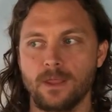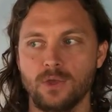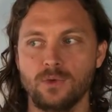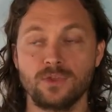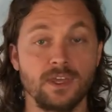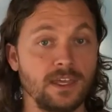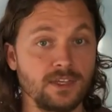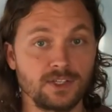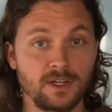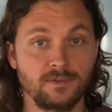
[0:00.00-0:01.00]
you think he's
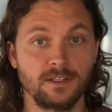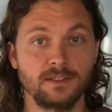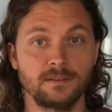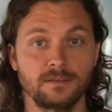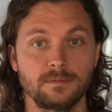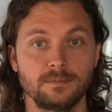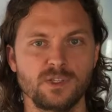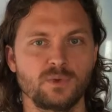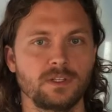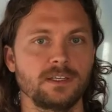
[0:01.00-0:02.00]
shuffling, but
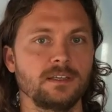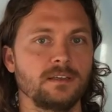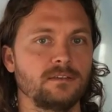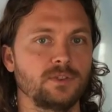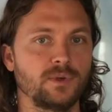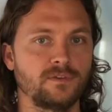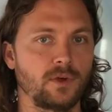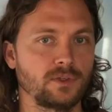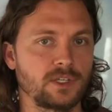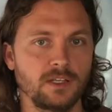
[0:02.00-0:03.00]
he's really doing
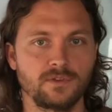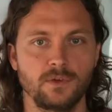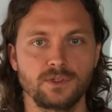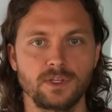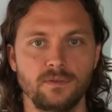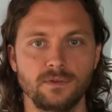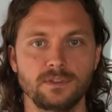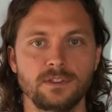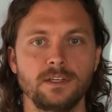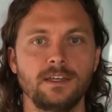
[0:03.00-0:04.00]
false cuts, false
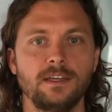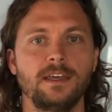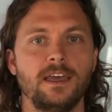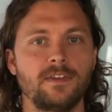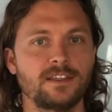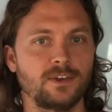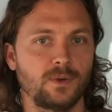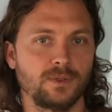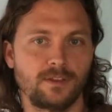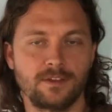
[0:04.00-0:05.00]
shuffles, and that's a
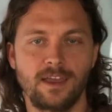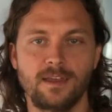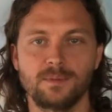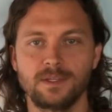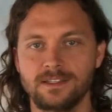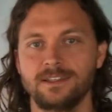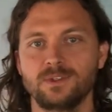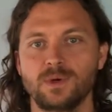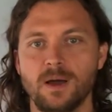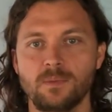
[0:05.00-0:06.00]
whole nother game. But let's stick
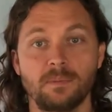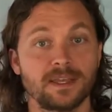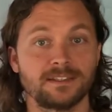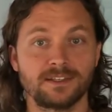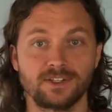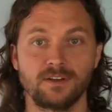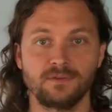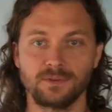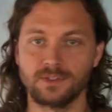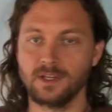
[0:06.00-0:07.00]
to a couple basic
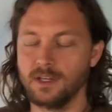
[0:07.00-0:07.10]
shuffles.